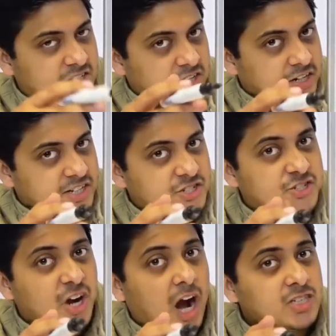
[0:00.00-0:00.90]

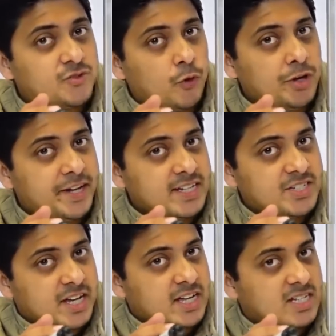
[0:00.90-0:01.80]
discharge voltage
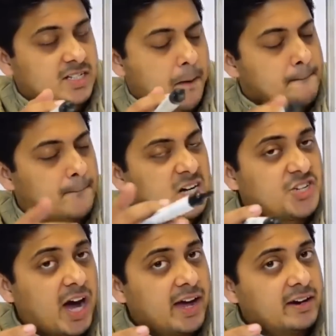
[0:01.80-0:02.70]
is much
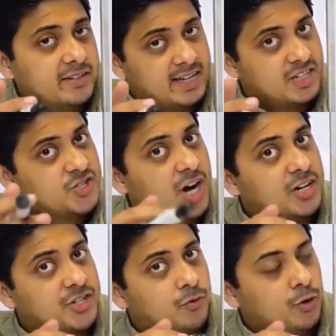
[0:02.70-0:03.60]
higher than the
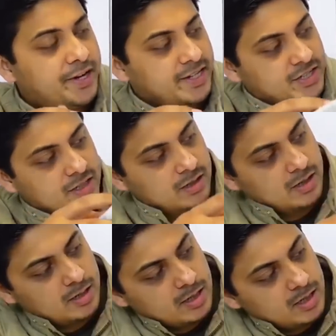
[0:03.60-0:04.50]
charging voltage.
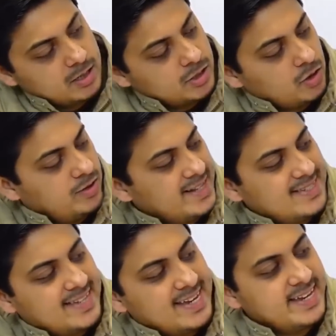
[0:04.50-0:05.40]
So let's
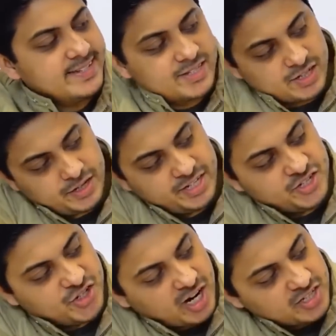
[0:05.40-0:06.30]
say its
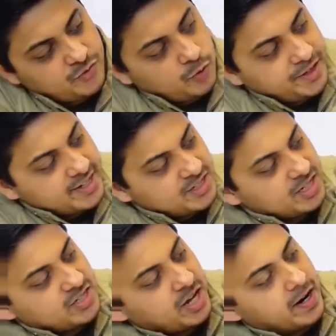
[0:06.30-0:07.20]
discharge voltage
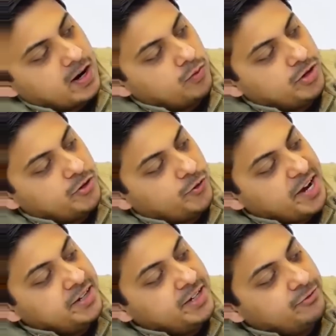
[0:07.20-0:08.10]
is around
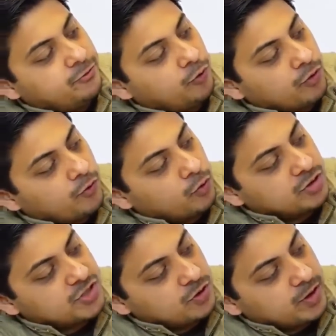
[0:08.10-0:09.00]
24
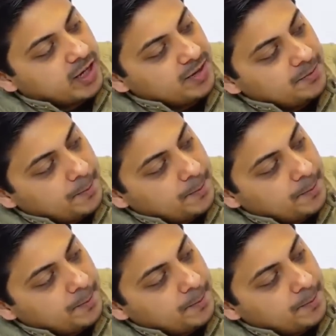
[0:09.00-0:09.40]
volts. Okay,